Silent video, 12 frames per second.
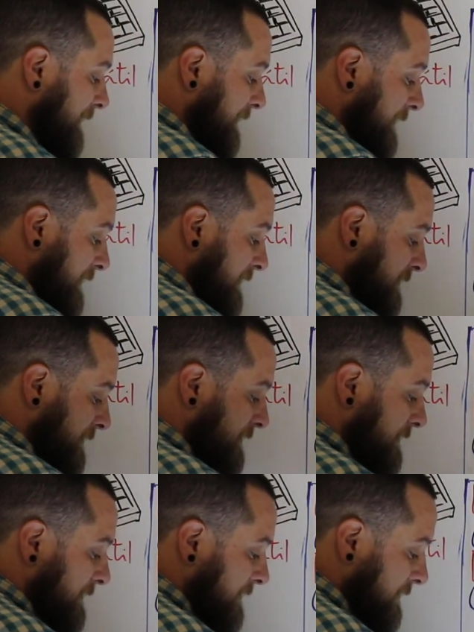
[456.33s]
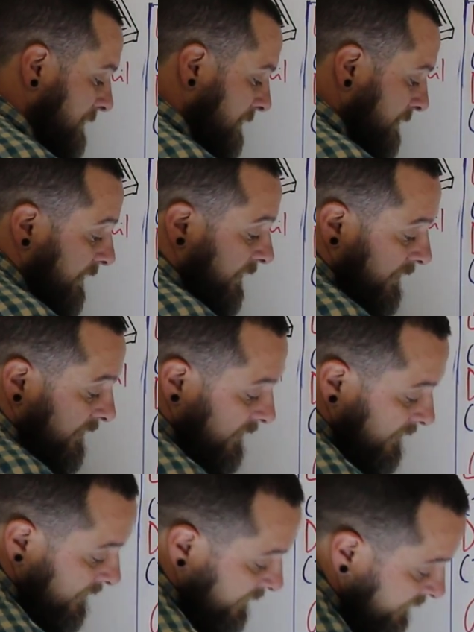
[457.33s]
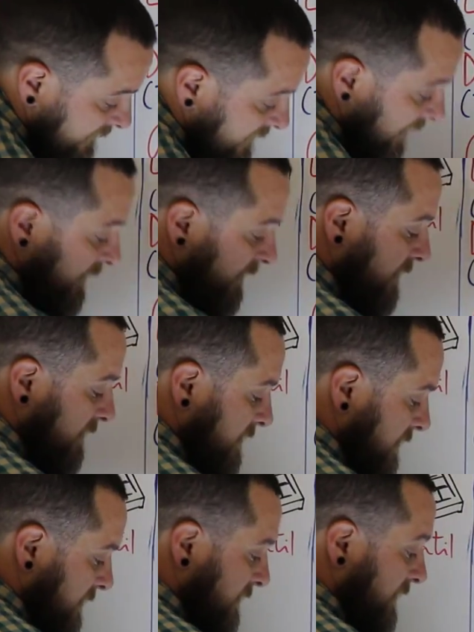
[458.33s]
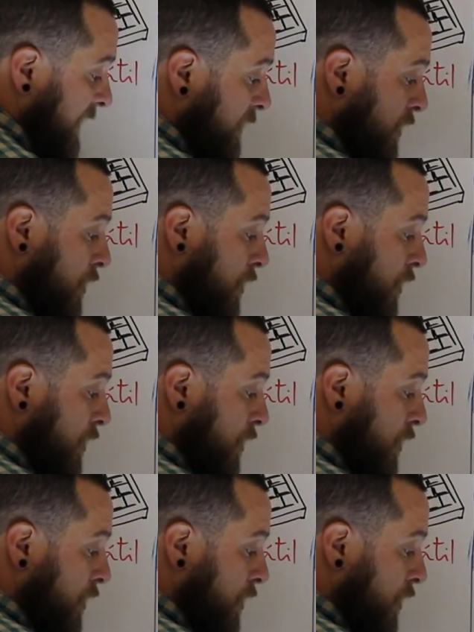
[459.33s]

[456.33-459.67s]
is, it says, tengo